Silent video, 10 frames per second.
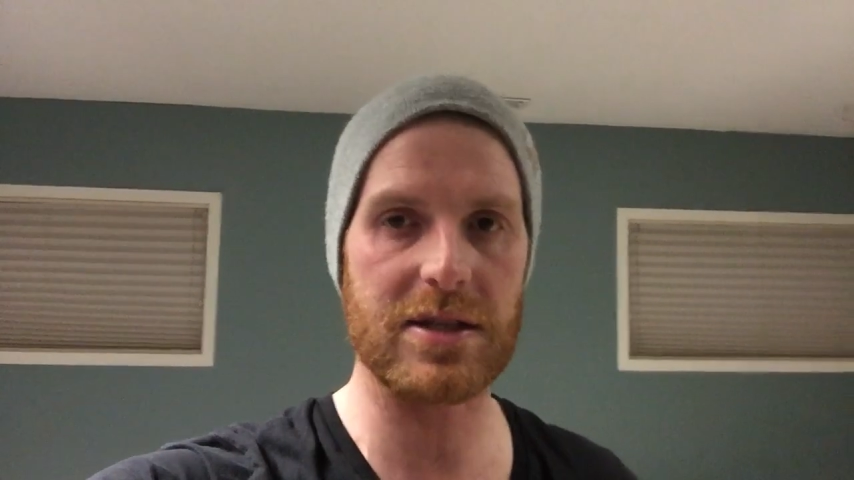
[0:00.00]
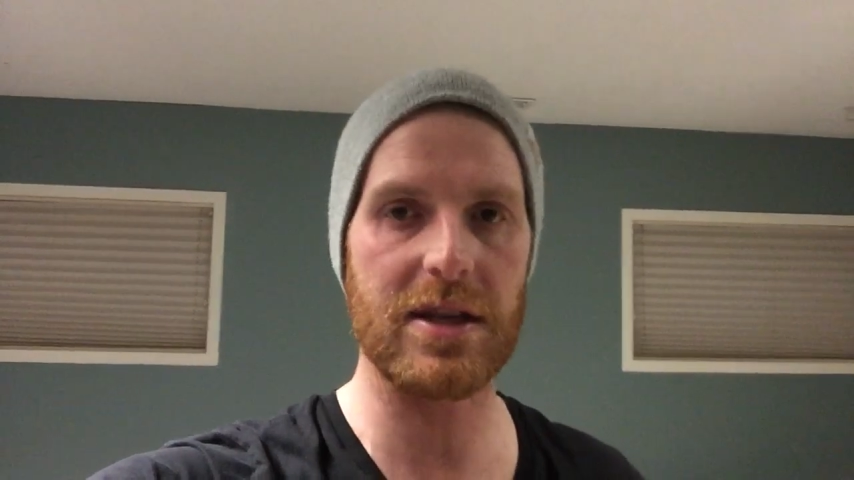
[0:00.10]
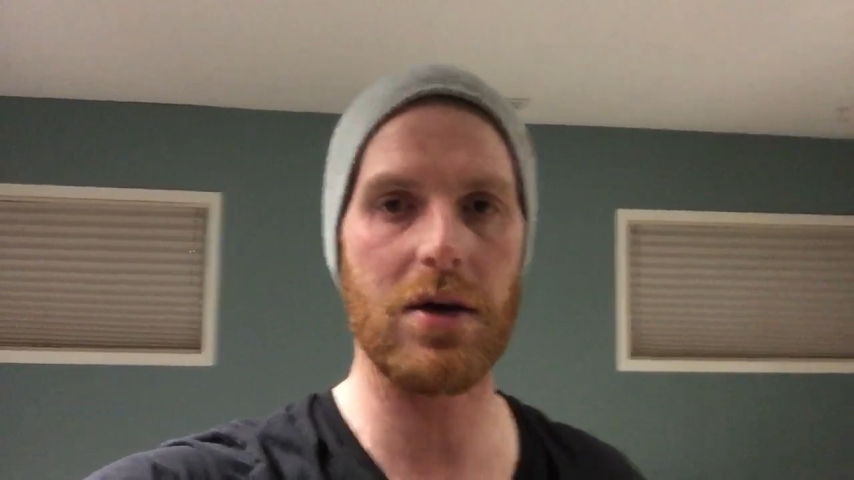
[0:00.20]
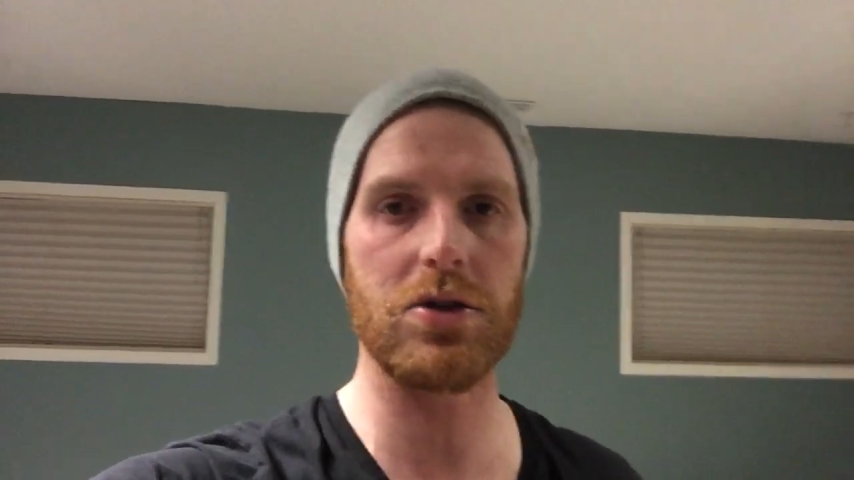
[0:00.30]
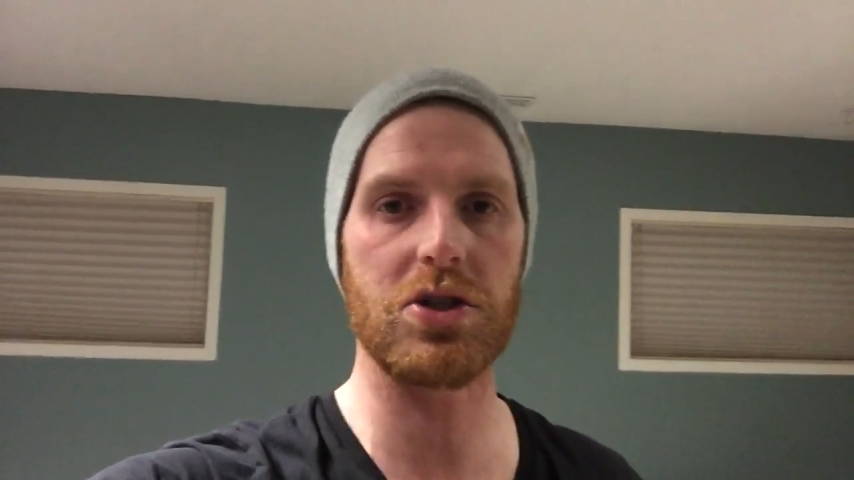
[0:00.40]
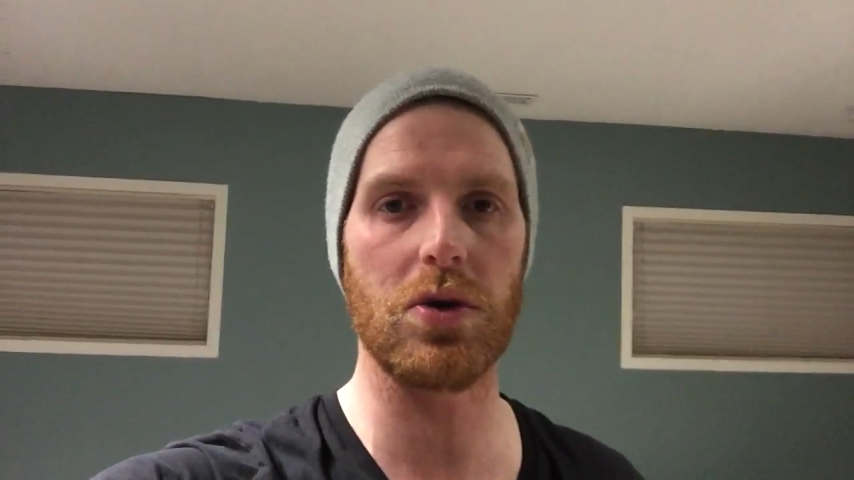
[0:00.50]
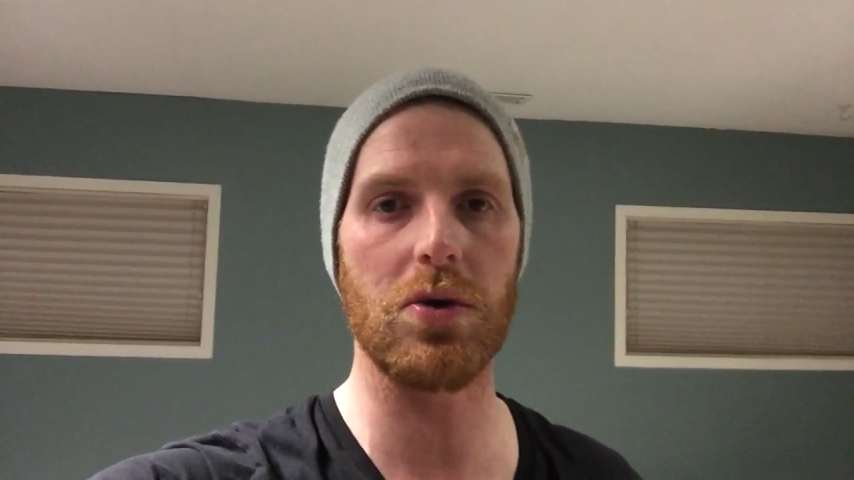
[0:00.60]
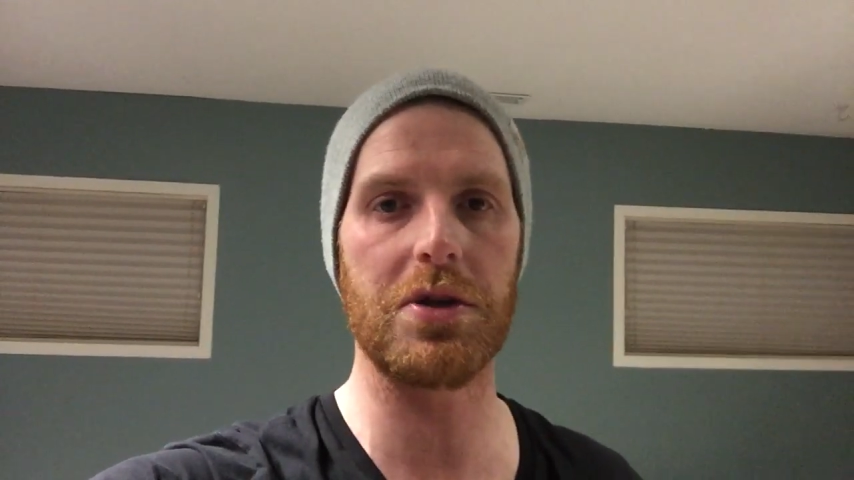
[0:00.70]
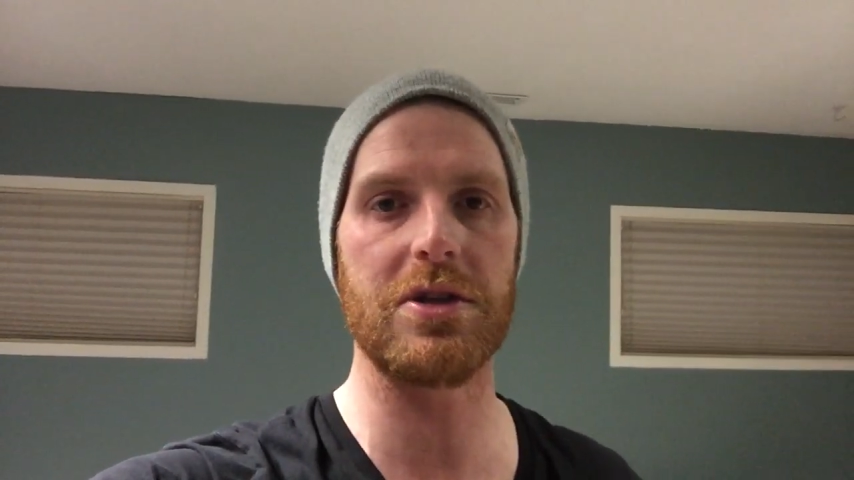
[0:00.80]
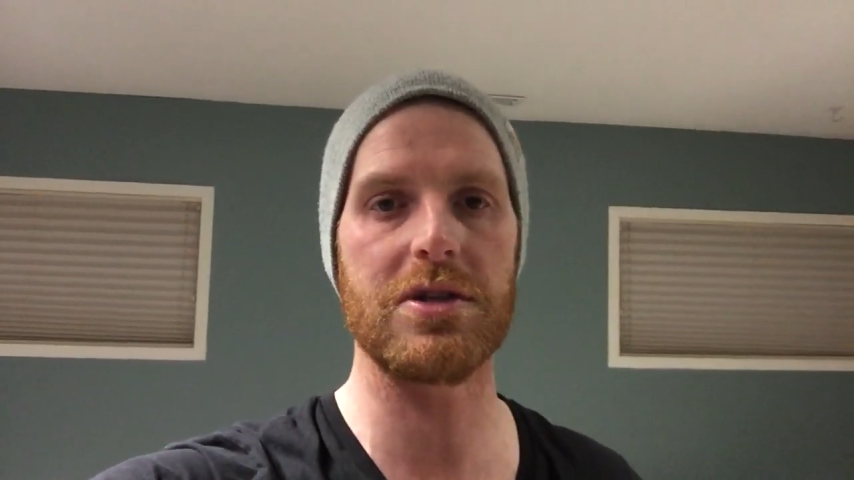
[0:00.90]
slouched
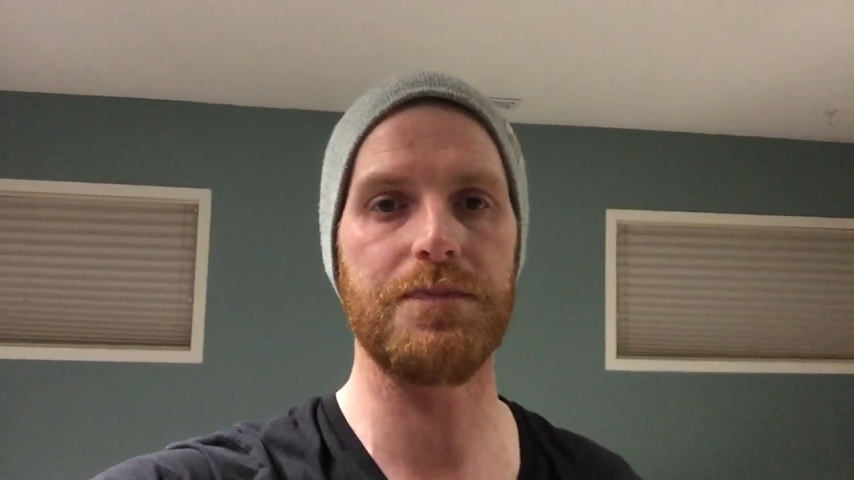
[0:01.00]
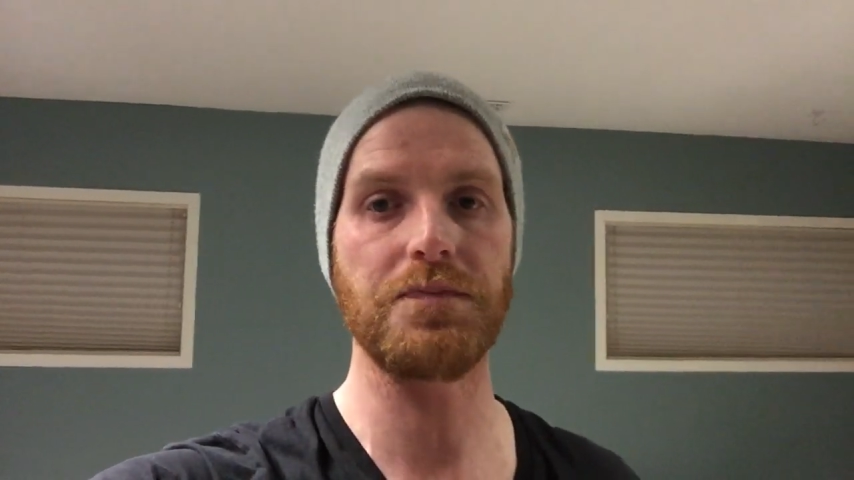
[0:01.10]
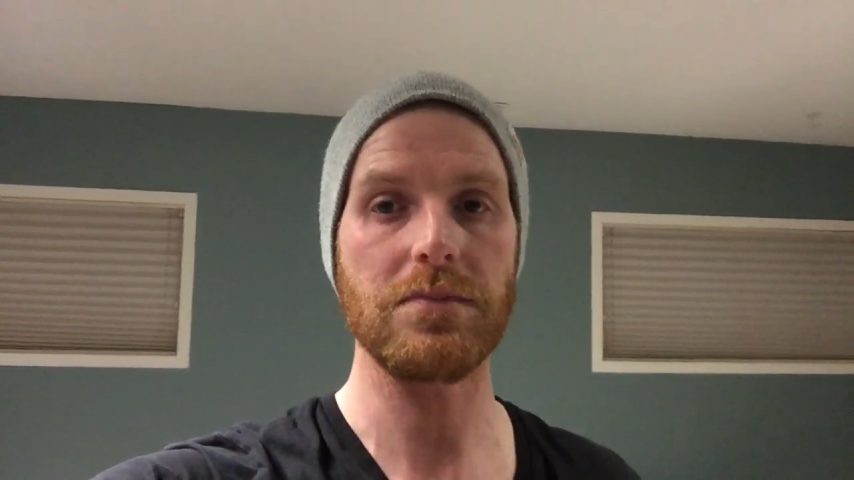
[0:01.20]
shoulders.